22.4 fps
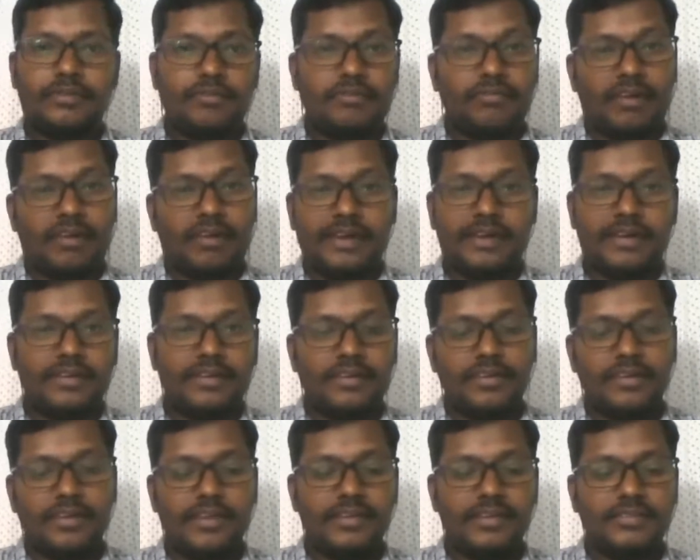white.
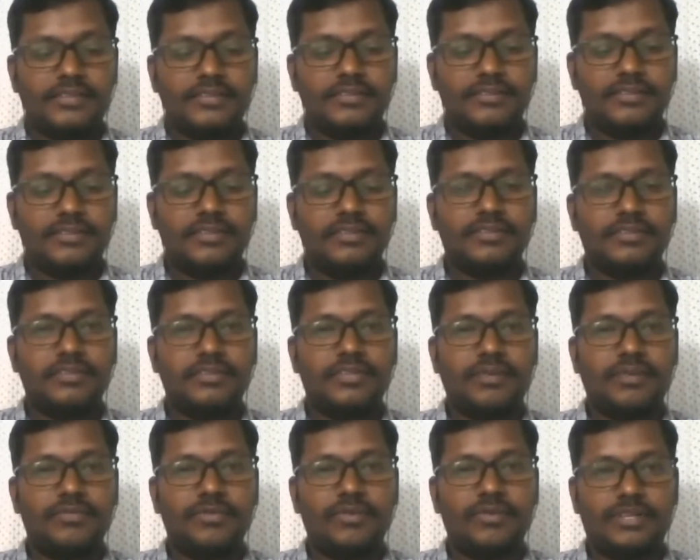Okay, so this is
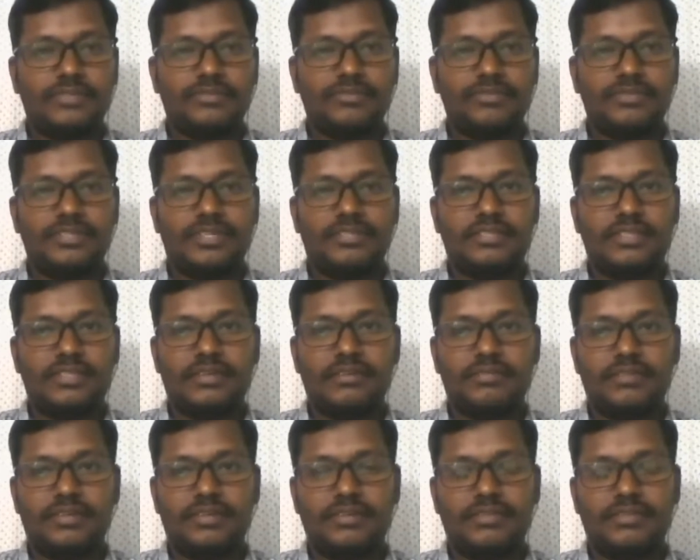how you associate
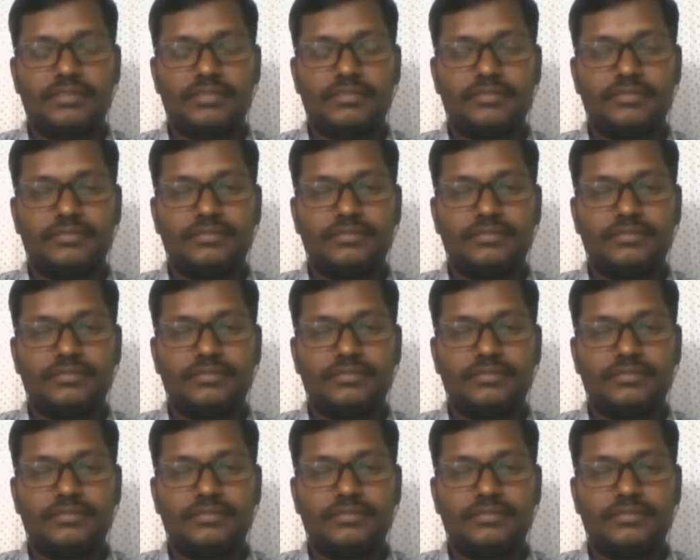certain words.